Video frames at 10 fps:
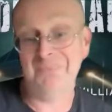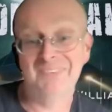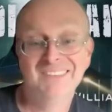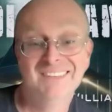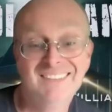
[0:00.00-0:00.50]
but
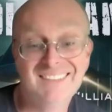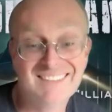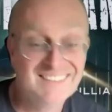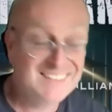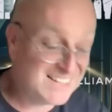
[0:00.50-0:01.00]
even more
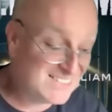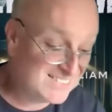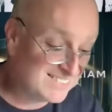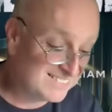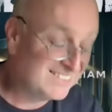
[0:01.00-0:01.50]
so with
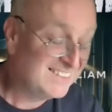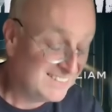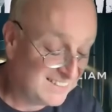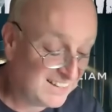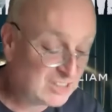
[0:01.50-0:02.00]
technology that they're
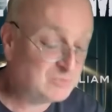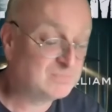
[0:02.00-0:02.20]
not willing to